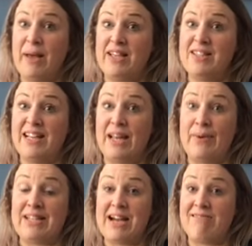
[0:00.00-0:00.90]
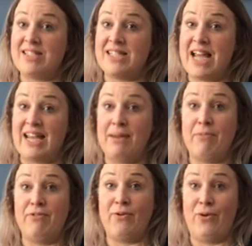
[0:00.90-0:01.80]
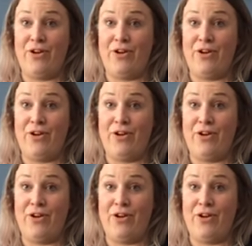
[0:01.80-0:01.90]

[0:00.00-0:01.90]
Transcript: basically, where Darren's taken before